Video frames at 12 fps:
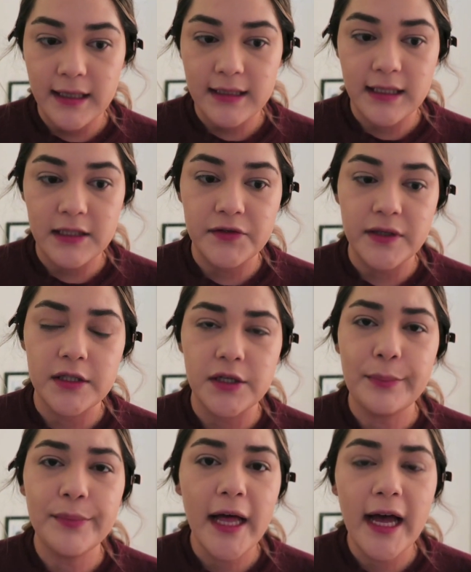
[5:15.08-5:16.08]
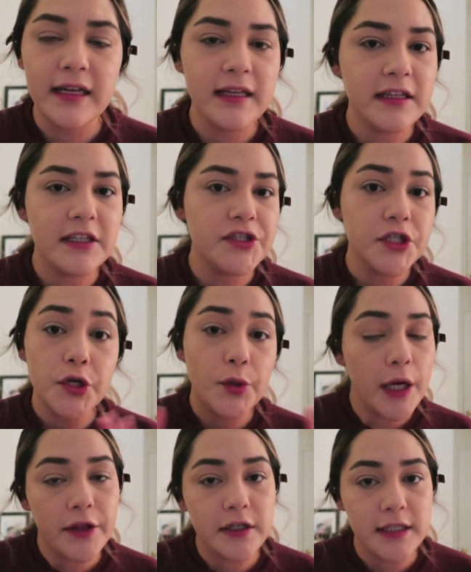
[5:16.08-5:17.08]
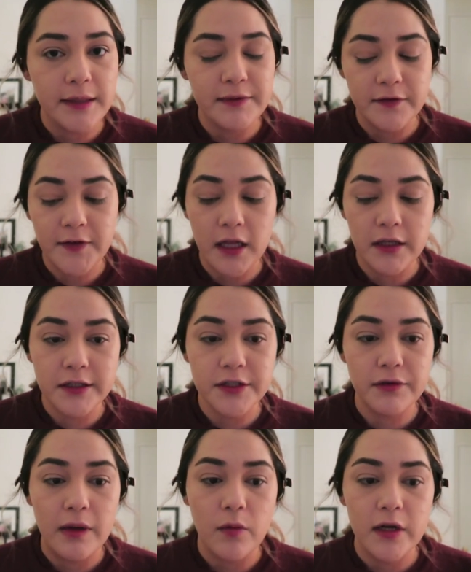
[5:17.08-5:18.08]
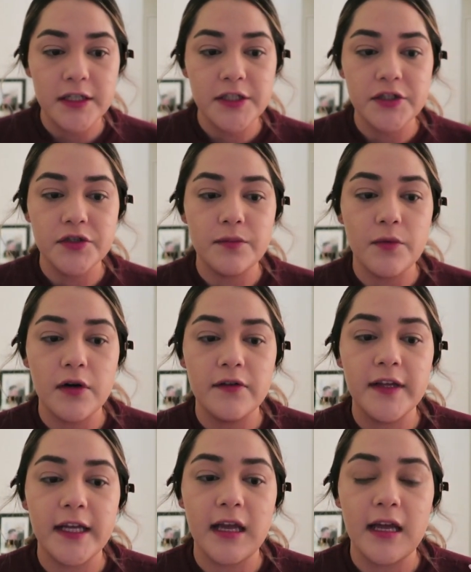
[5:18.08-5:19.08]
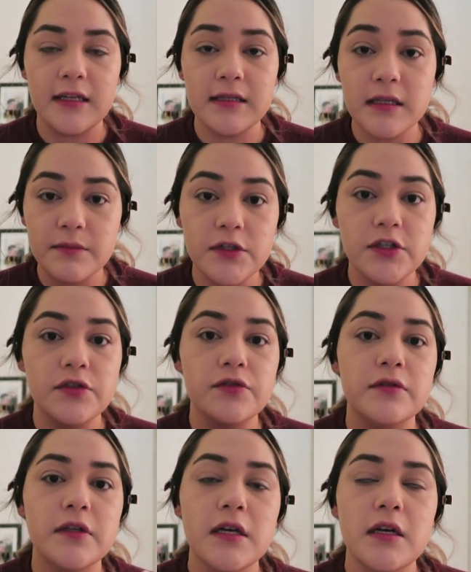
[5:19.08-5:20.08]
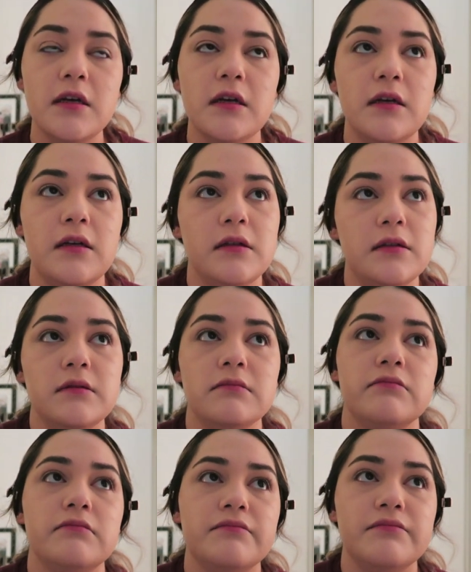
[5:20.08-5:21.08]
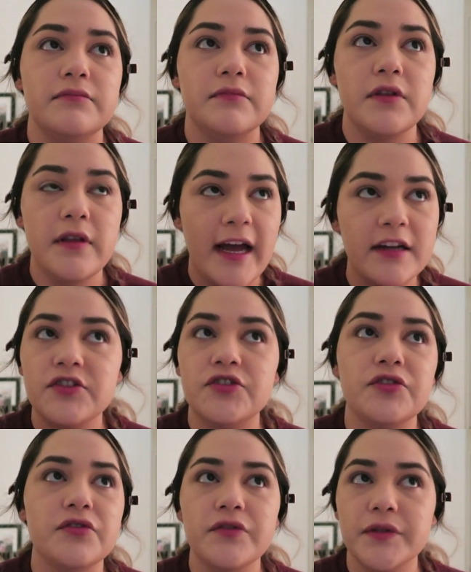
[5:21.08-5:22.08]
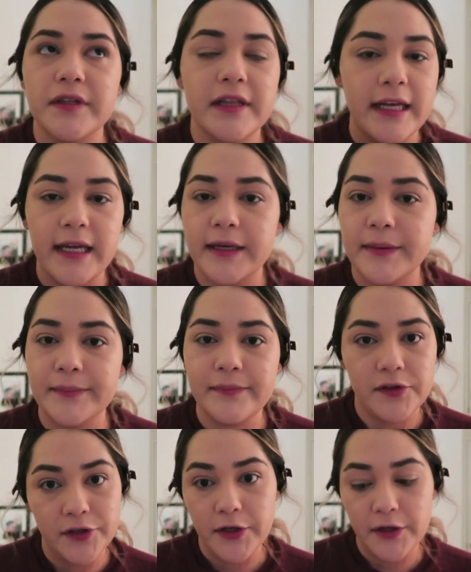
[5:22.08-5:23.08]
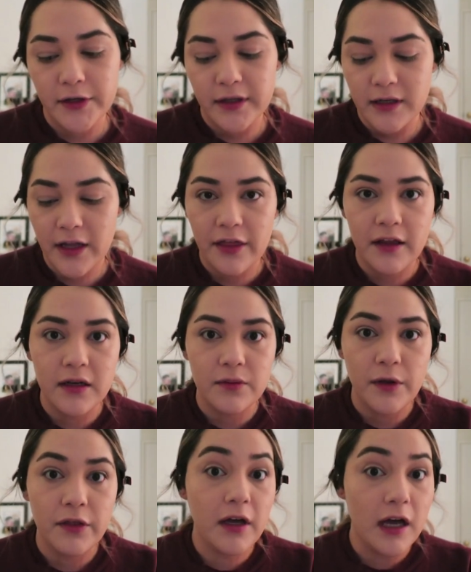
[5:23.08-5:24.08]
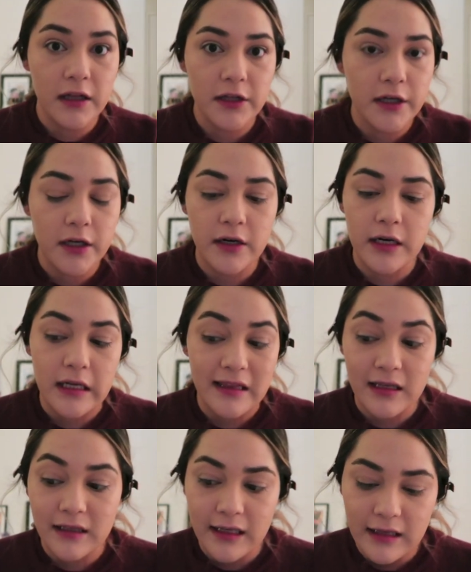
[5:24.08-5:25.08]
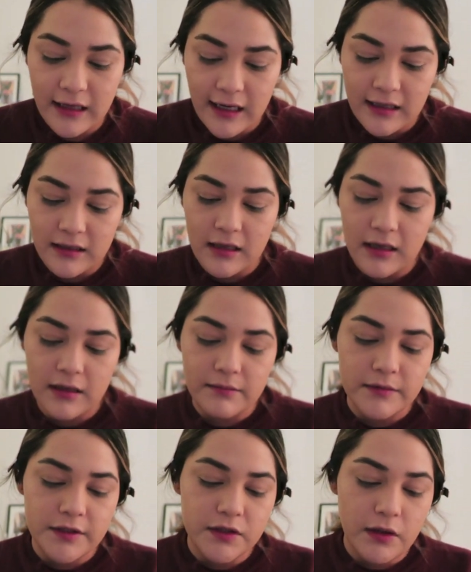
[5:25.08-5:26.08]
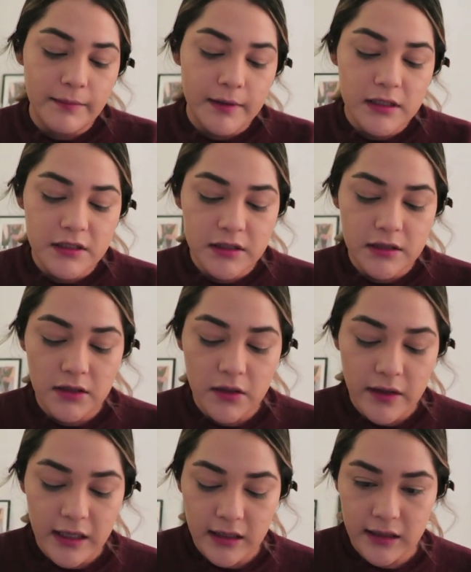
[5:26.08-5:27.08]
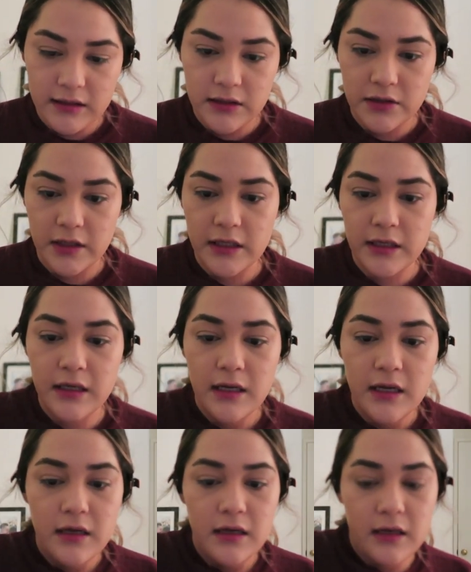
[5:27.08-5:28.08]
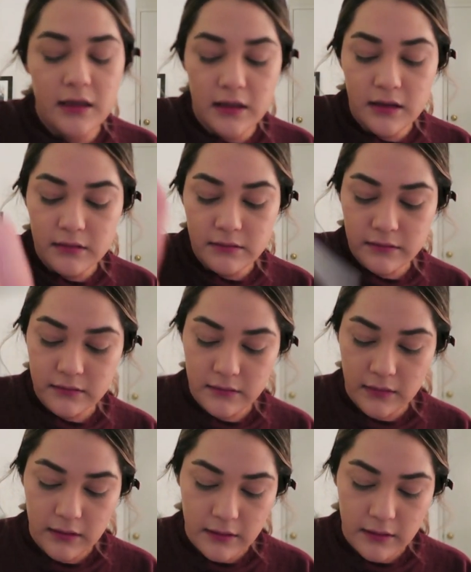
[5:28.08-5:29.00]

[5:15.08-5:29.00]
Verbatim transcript: accessories are black. Like there's no other types of colors. So I wanted to do more like a subdued natural glam look. Nothing with color or anything like that. Um, so I'm going to just go ahead and get started um,